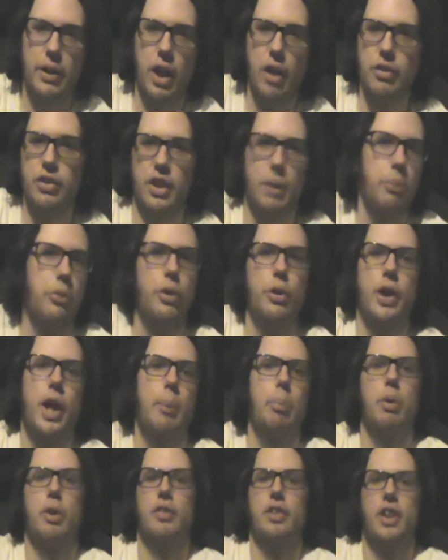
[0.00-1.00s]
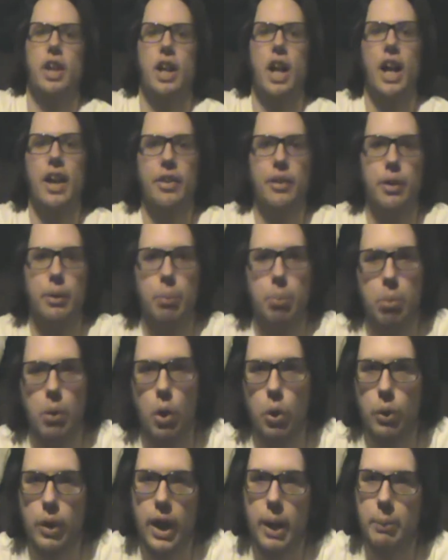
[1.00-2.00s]
Obviously, I'm still not perfect at either
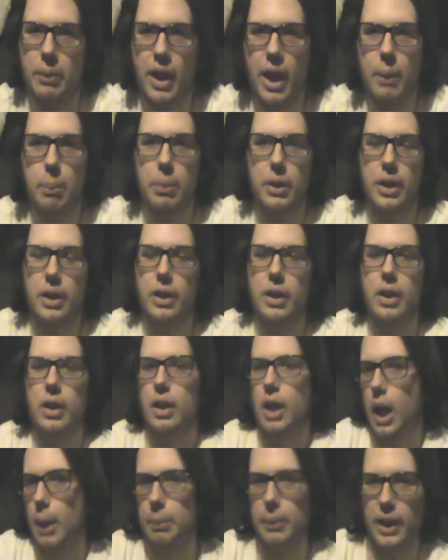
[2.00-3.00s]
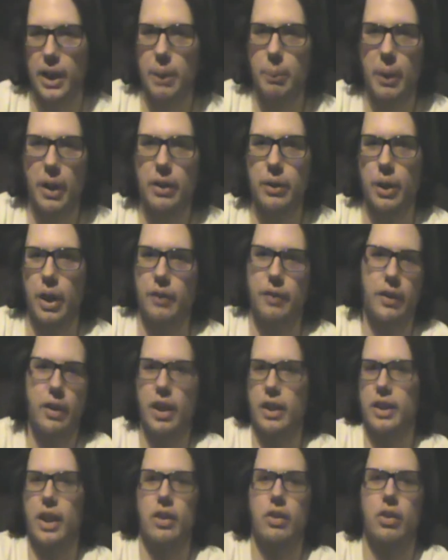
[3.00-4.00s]
program yet, but I'm getting better. I feel
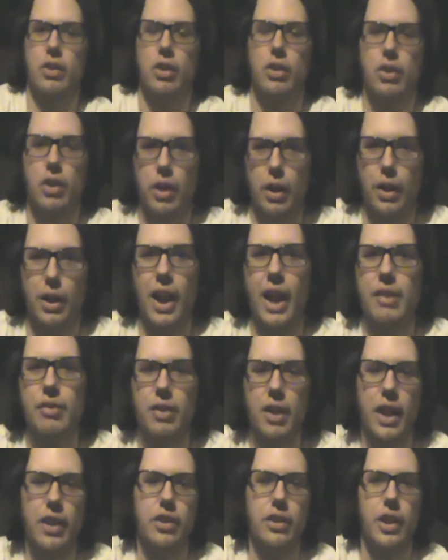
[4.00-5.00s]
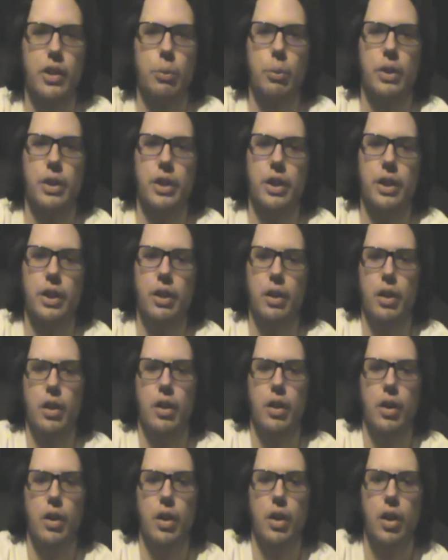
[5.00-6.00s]
like that's just a life lesson that's really good.
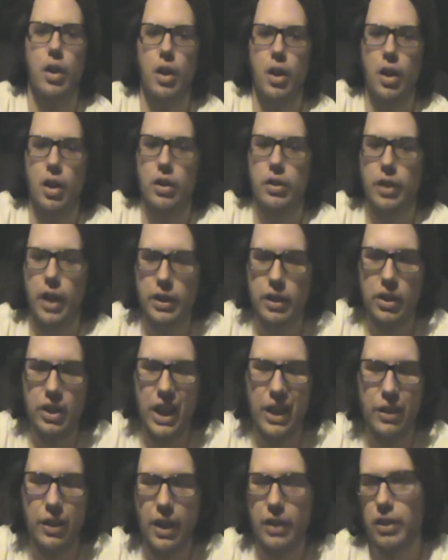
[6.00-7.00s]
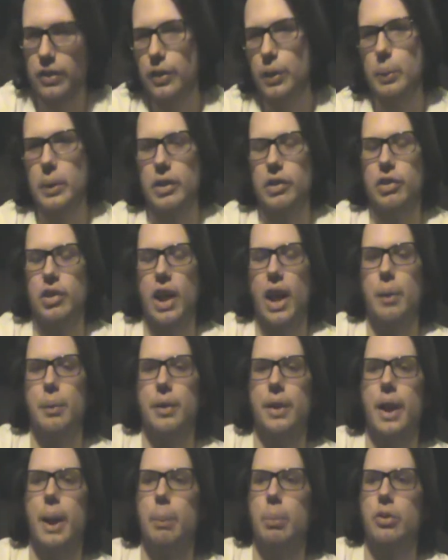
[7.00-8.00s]
So I don't know, that's a few of my issues I had with
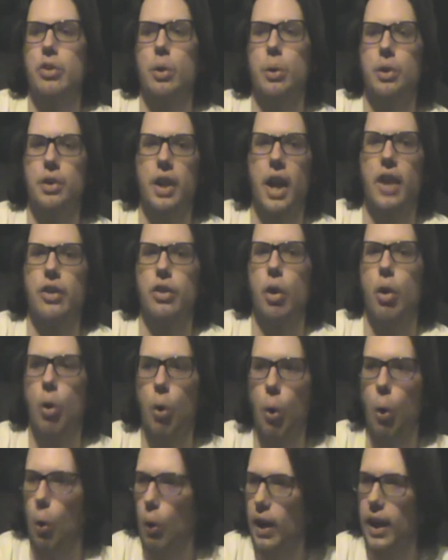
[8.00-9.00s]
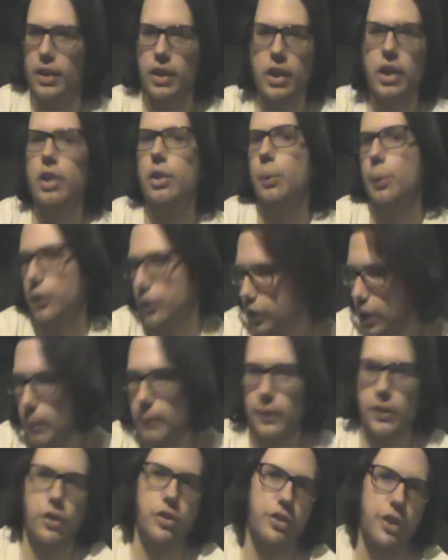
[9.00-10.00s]
the episode as a whole. And then to do with sub
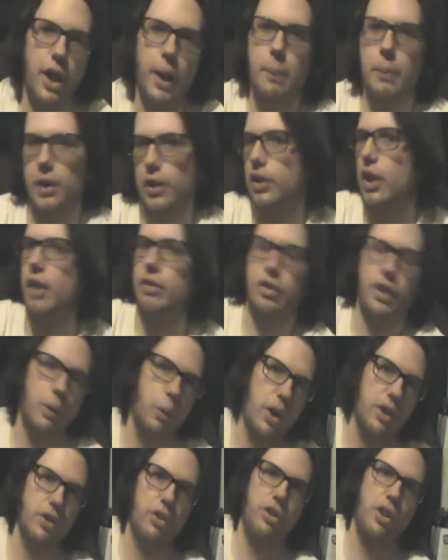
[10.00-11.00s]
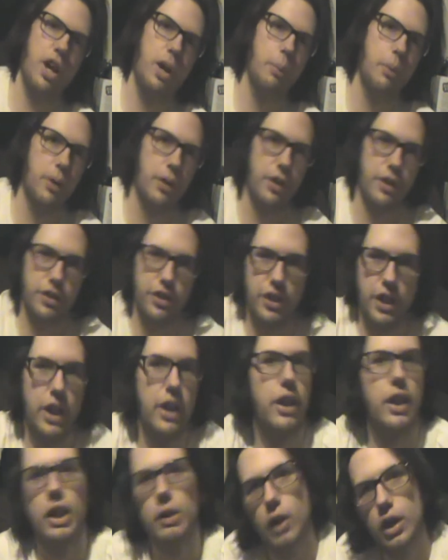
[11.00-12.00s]
versus dub, because obviously I watched the sub earlier today, and
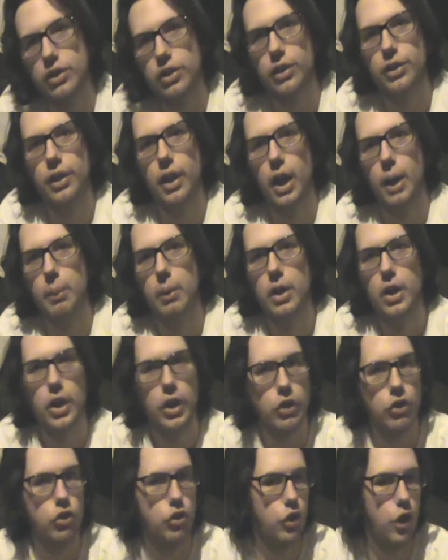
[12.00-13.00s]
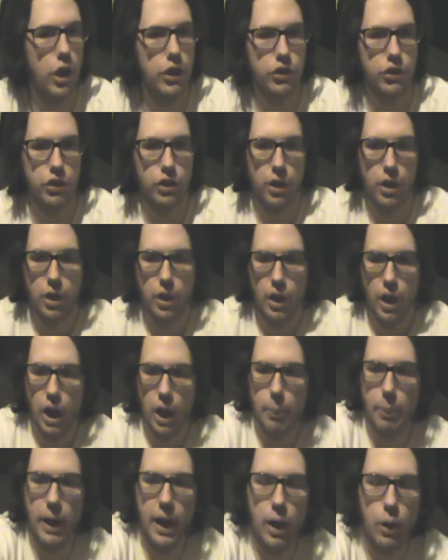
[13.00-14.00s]
then I watched the dub just
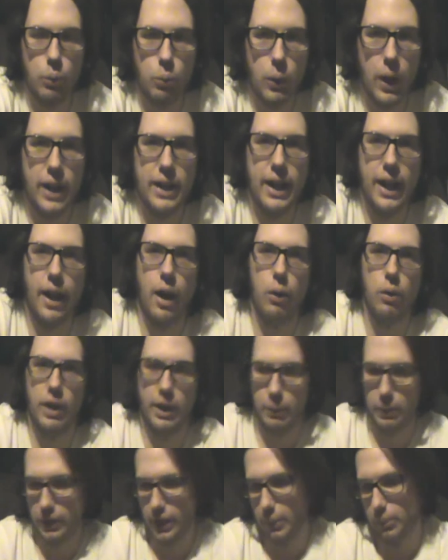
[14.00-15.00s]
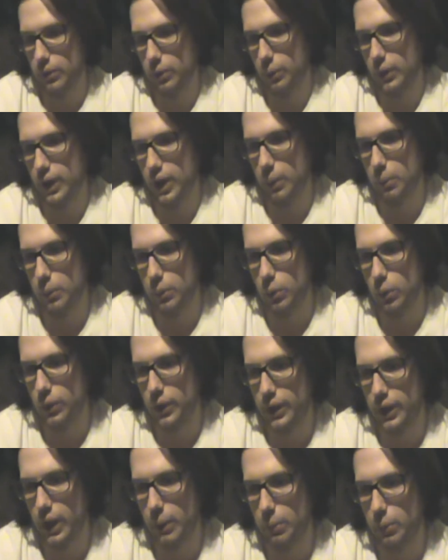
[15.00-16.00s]
about right now. Like, what time is it right now I'm
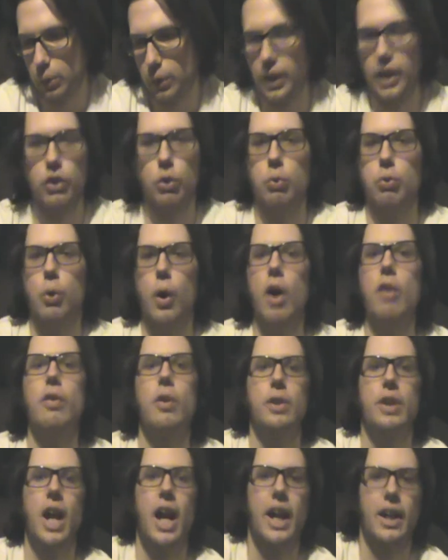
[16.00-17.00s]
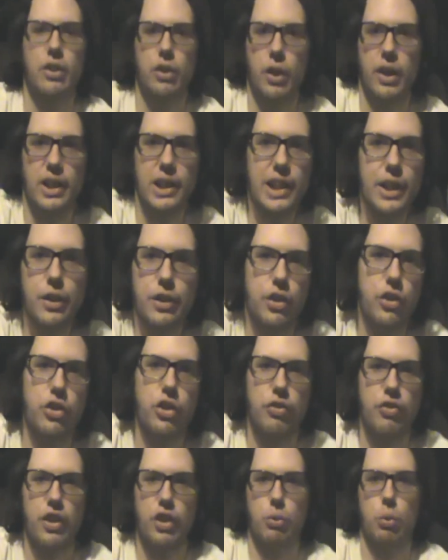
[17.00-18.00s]
recording? I'm recording at 12:09, so I literally just
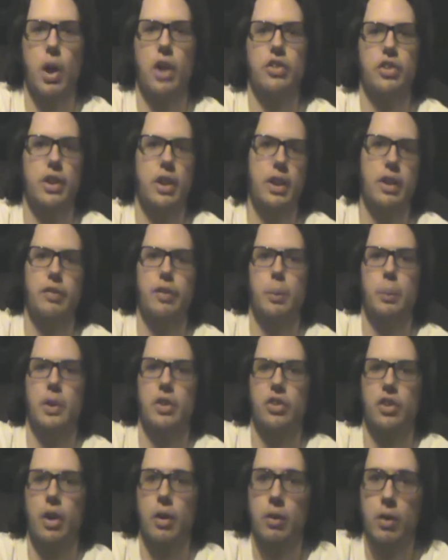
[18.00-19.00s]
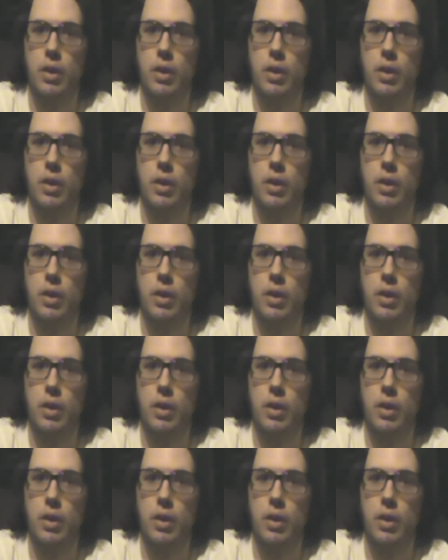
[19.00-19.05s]
finished watching it like a few minutes ago.